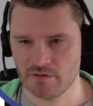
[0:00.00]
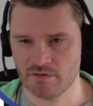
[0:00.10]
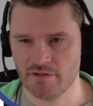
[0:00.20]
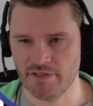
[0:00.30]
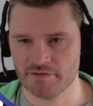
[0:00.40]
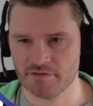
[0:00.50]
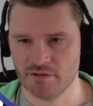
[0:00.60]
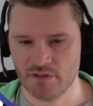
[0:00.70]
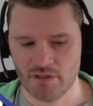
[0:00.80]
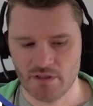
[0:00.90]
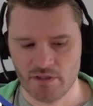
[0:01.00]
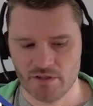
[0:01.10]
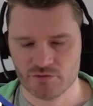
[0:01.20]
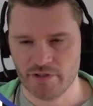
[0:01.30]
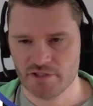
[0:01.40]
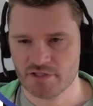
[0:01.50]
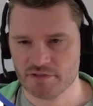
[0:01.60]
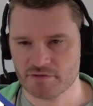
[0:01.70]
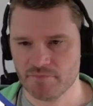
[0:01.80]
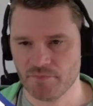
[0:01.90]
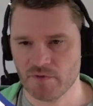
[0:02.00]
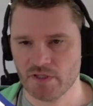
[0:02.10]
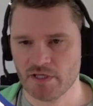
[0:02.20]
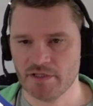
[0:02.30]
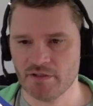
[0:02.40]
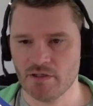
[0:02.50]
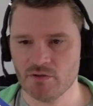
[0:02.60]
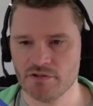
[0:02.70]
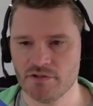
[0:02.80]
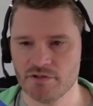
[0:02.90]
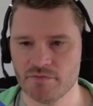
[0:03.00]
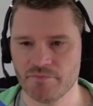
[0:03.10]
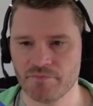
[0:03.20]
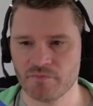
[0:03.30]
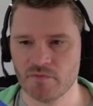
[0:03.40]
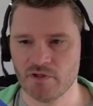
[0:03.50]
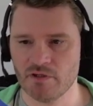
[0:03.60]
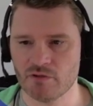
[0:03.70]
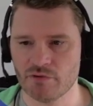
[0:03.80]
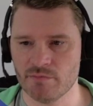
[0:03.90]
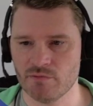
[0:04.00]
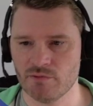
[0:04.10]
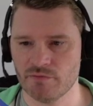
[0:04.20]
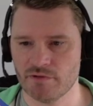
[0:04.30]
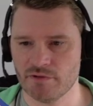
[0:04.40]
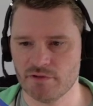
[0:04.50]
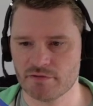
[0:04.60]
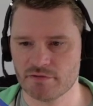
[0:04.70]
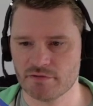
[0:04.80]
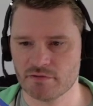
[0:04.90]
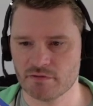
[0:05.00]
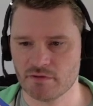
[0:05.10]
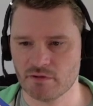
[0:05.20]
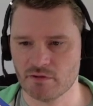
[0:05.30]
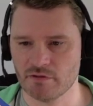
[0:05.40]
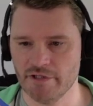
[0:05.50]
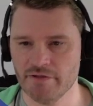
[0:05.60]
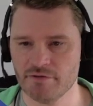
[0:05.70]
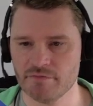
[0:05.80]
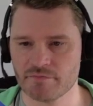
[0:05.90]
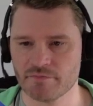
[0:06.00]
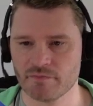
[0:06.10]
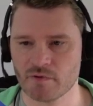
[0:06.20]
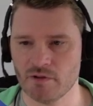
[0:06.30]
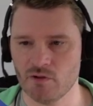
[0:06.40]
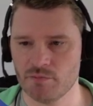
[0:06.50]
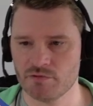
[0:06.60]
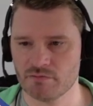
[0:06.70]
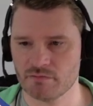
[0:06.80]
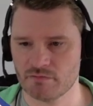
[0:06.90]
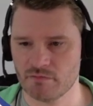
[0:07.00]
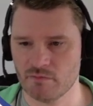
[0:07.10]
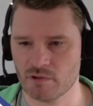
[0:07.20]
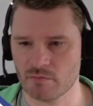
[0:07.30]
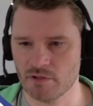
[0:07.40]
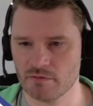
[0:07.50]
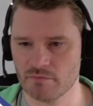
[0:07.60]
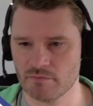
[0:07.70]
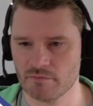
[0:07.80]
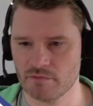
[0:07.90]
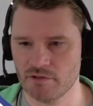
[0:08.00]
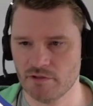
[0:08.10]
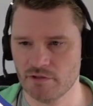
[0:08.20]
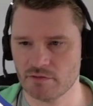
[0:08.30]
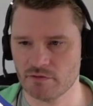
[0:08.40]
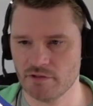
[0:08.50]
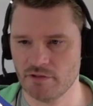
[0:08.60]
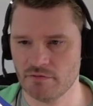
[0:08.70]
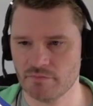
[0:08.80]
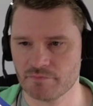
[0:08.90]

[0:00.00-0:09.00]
text. So I'll just cut it out here and remove this container. Oops, wrong button, delete container.